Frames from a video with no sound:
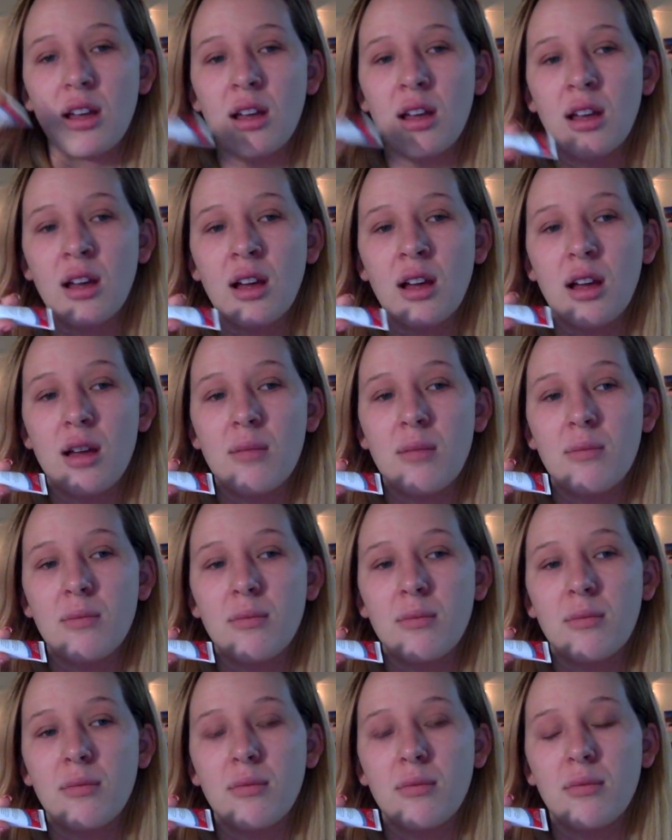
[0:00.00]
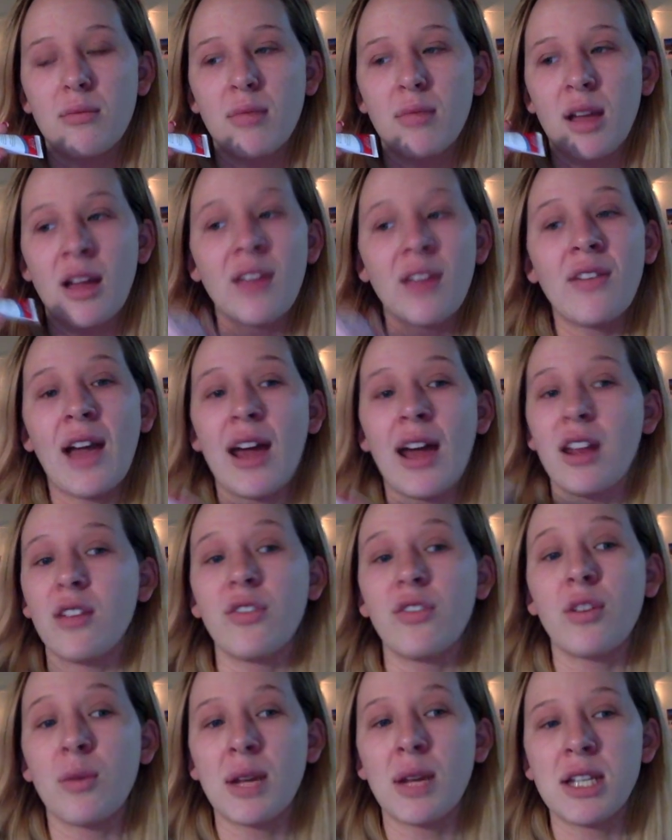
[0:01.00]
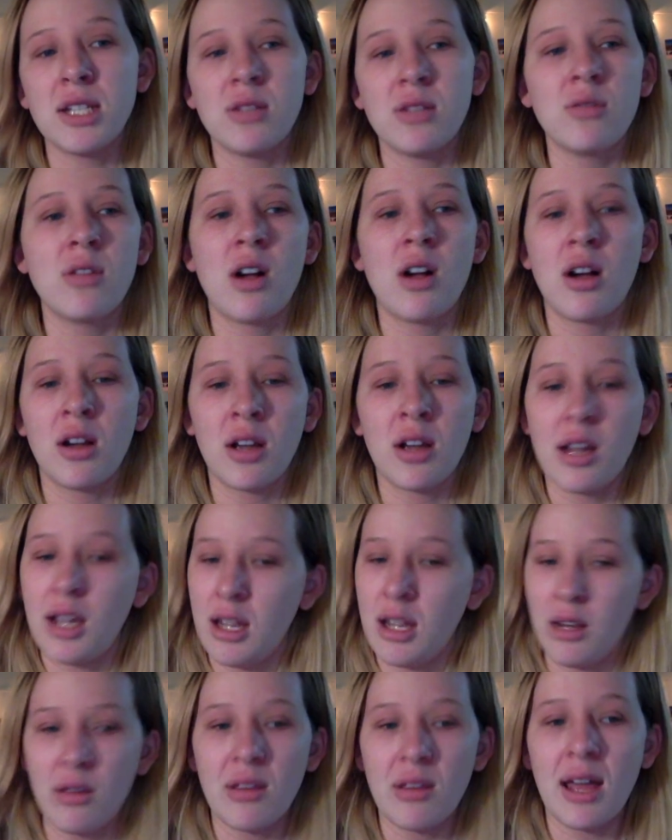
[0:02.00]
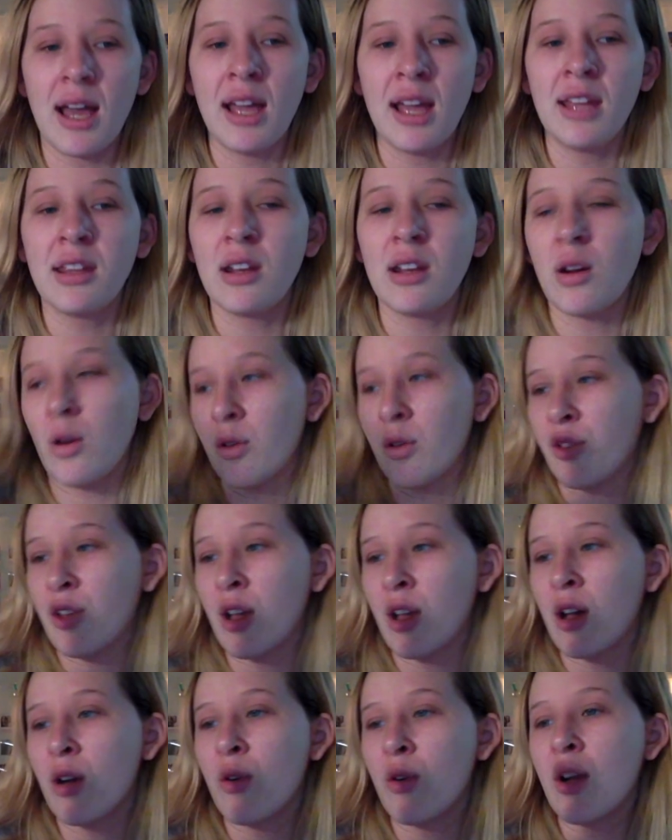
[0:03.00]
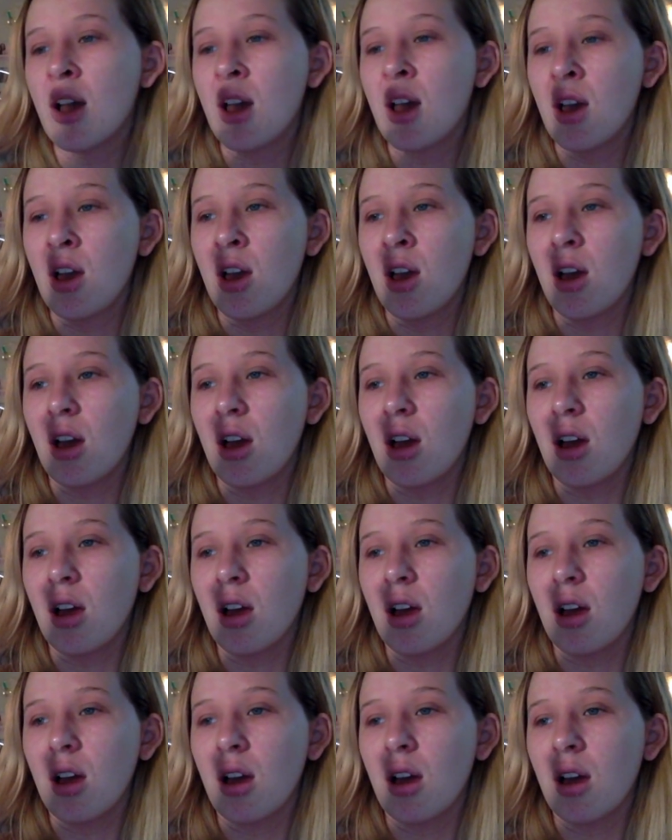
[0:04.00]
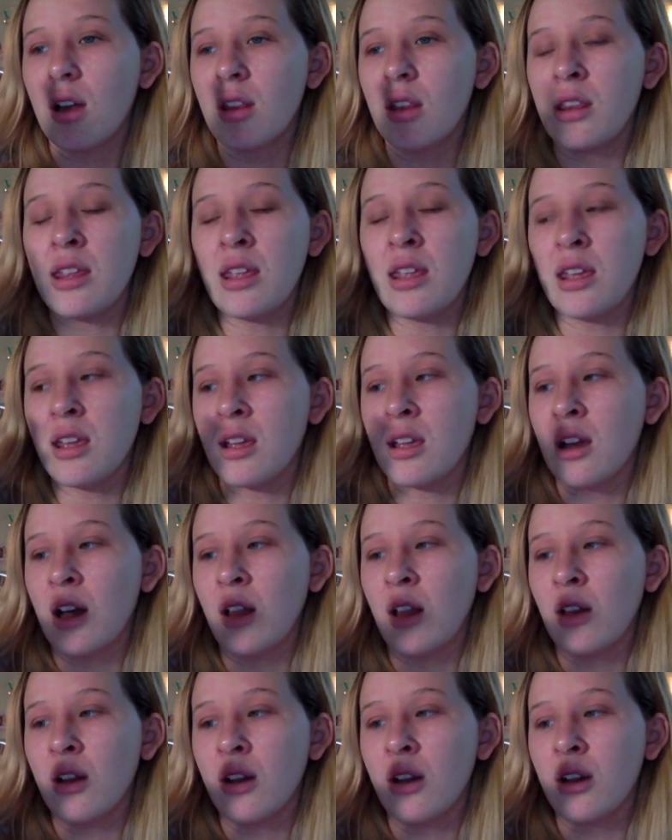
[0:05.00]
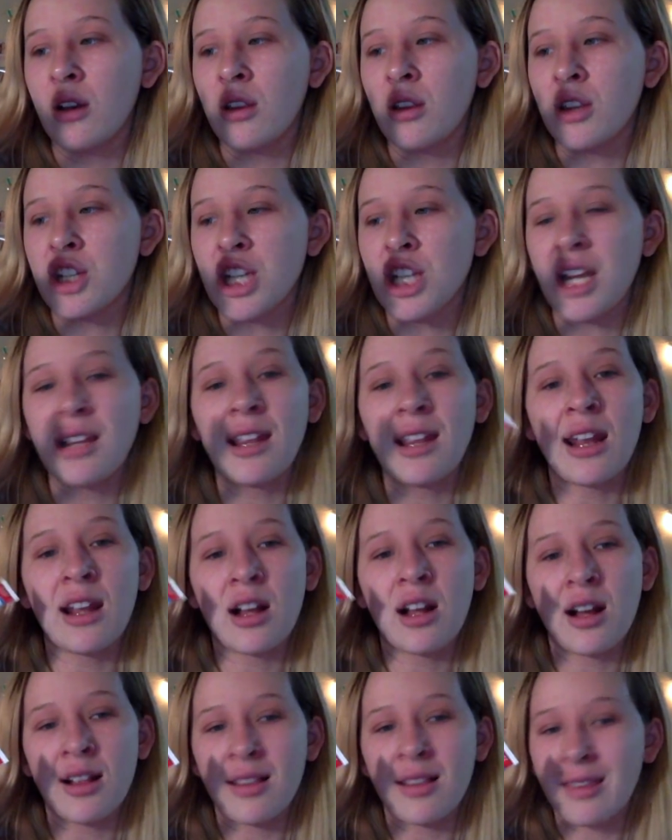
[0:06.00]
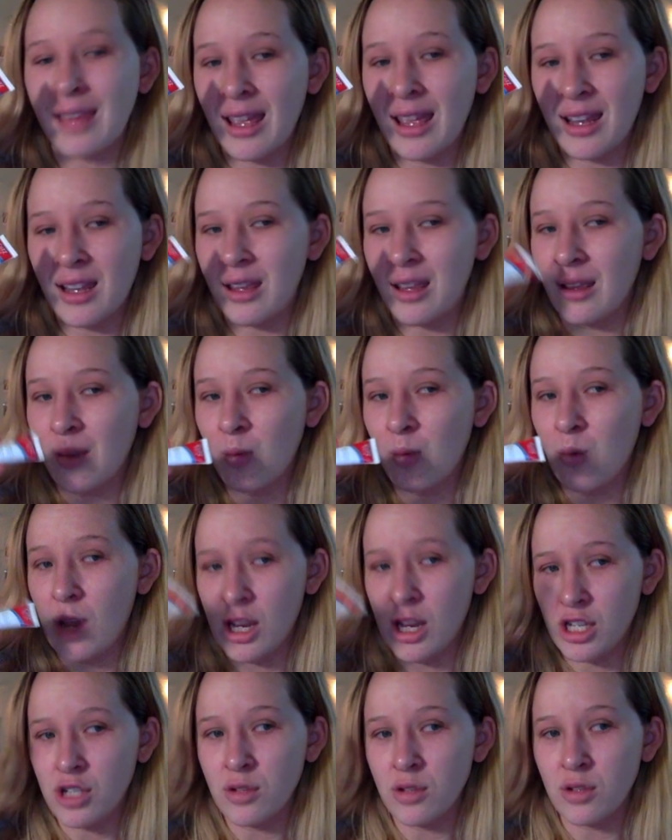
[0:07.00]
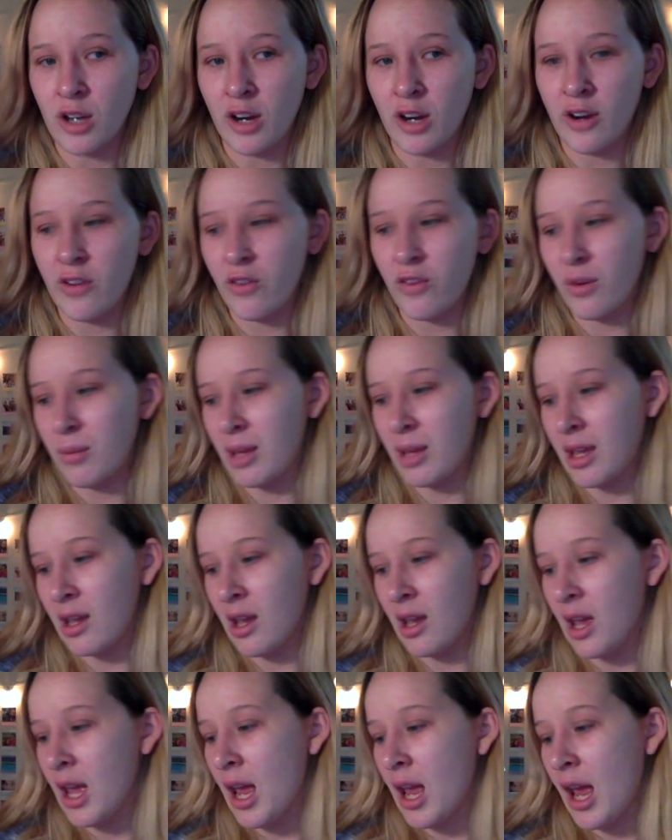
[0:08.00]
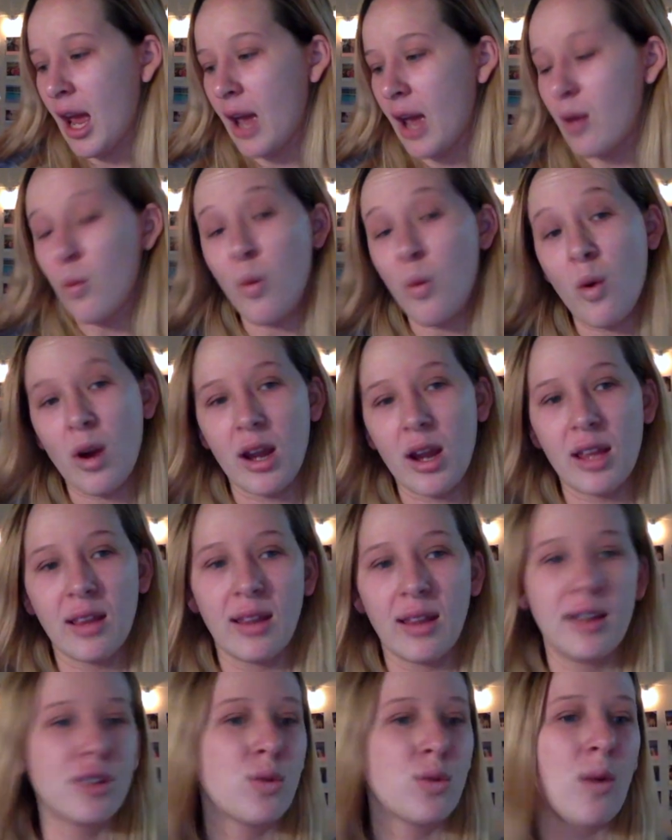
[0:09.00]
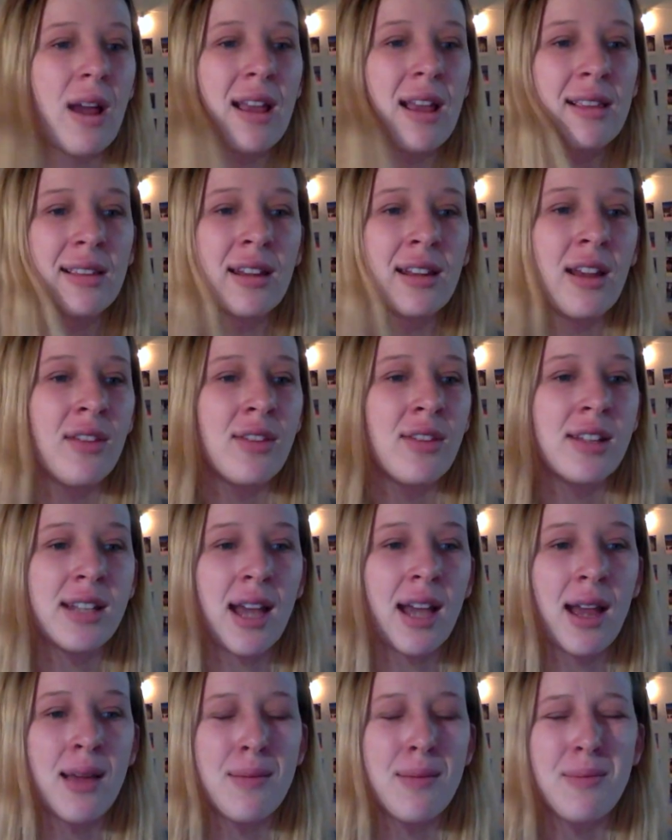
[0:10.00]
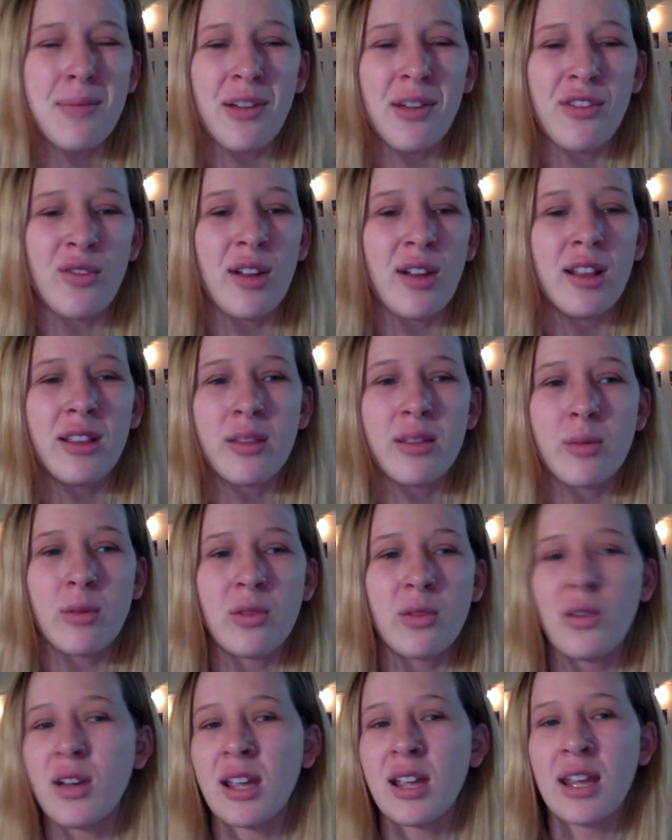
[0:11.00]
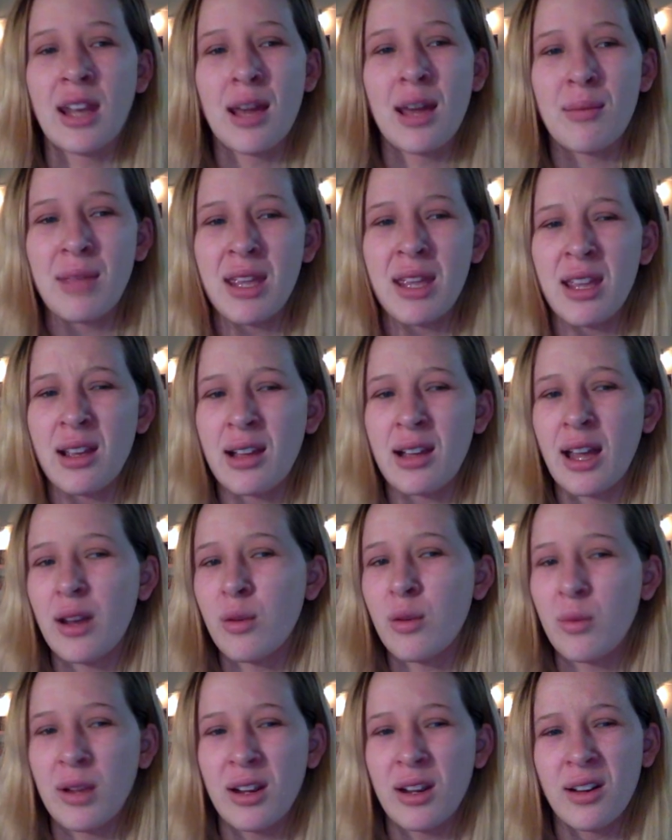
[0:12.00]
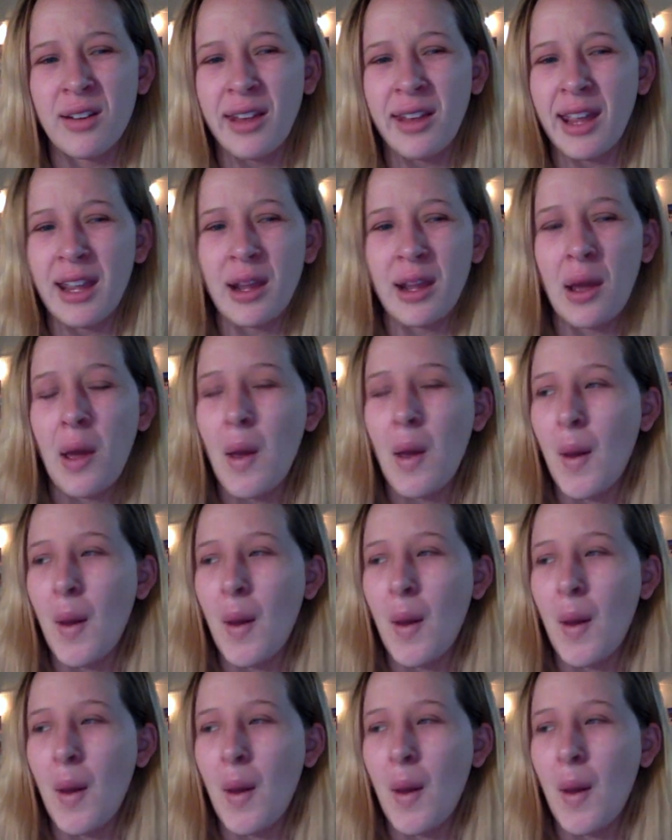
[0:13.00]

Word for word: Um, I've had it for way too long. I know that. And then also, the color, the shade that I got sent is way too dark for me. I wore it like twice, and every time my friends were looking at me kind of weird, like,